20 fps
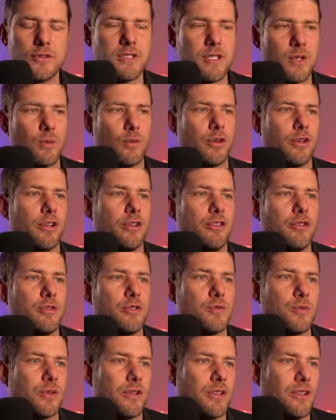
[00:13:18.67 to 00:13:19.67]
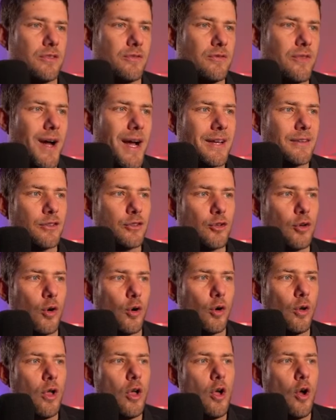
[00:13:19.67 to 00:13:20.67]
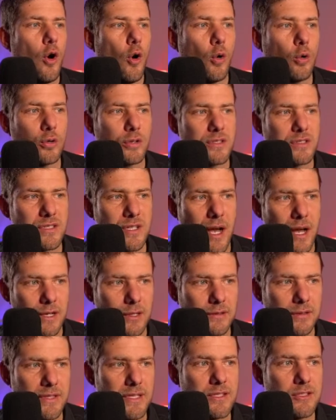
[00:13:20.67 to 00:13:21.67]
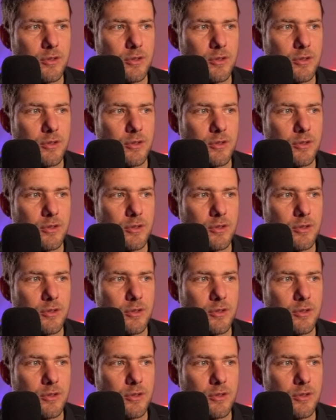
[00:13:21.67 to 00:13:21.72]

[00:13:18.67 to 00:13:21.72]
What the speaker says: thing we're going to do is we're going to divide the goal horizontally.